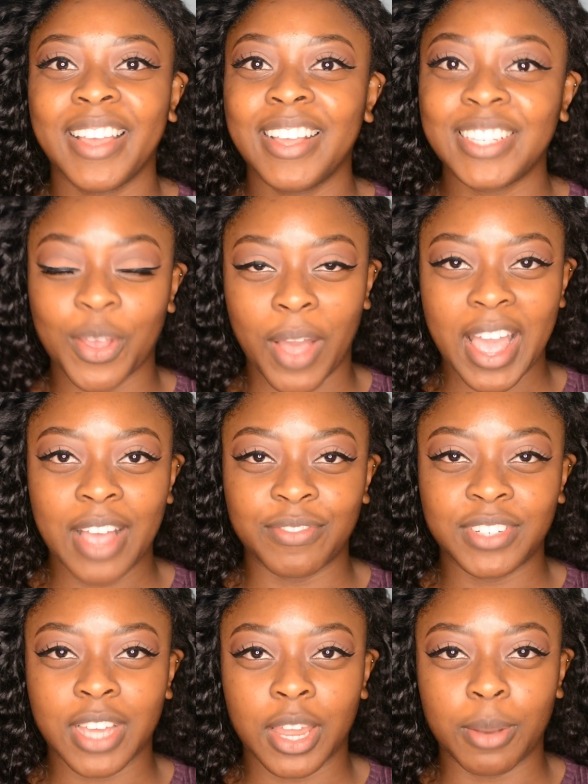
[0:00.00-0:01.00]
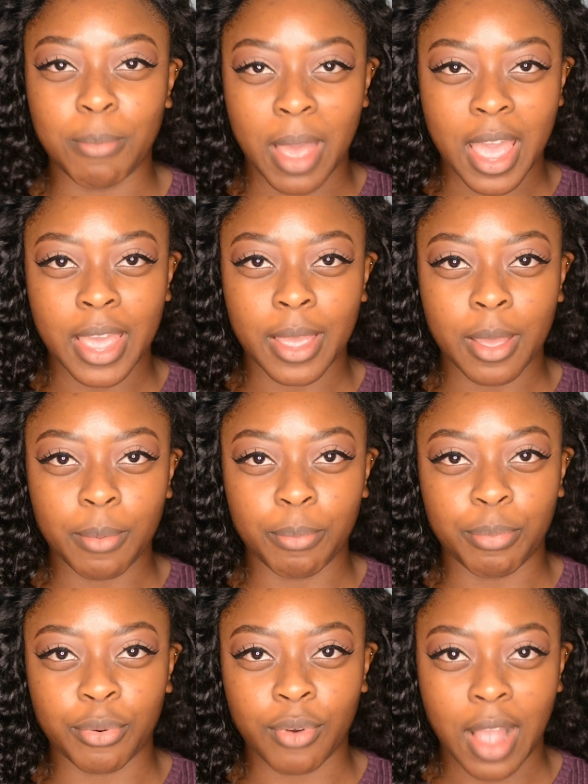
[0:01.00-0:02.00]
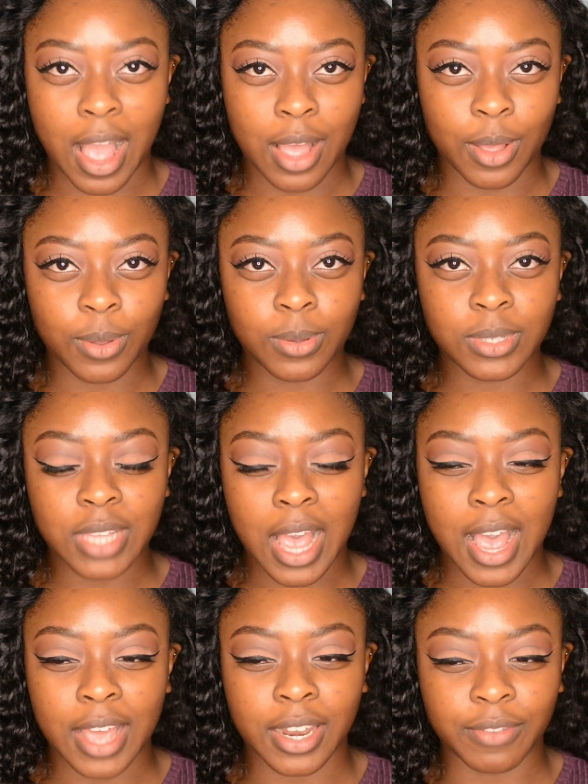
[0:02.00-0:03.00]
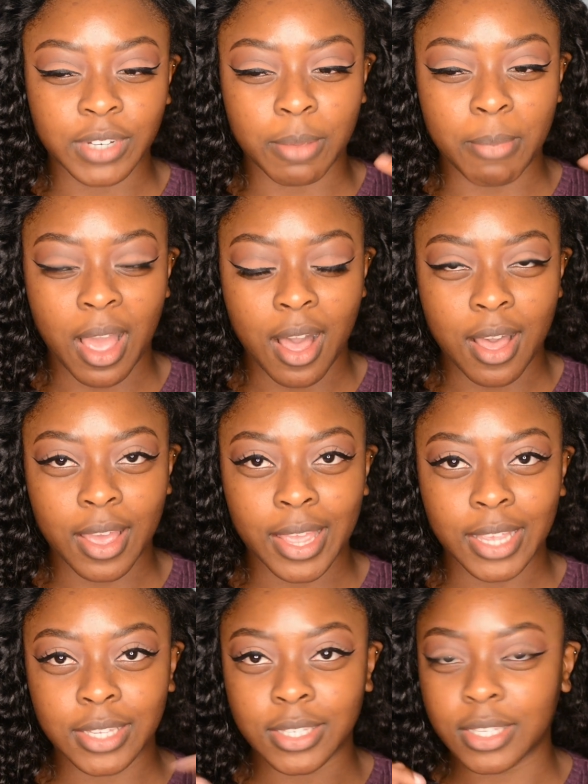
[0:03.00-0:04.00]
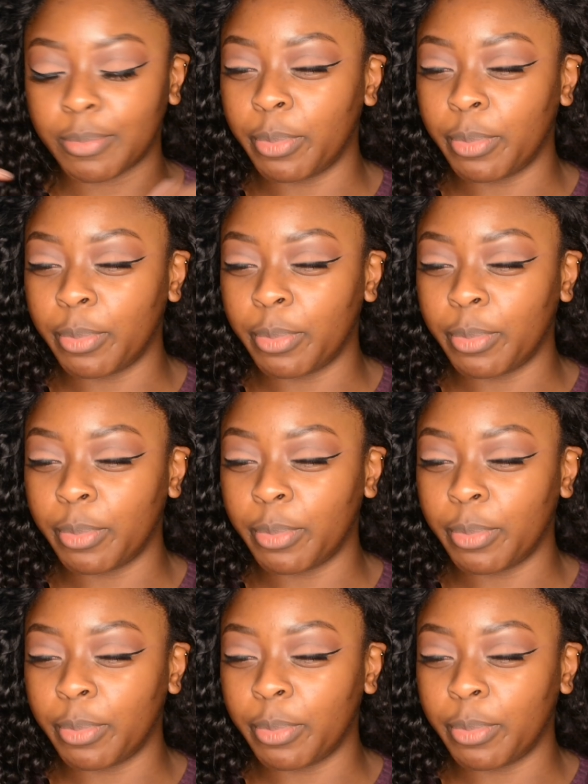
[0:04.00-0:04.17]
So I have done my brows and I've done my eyes,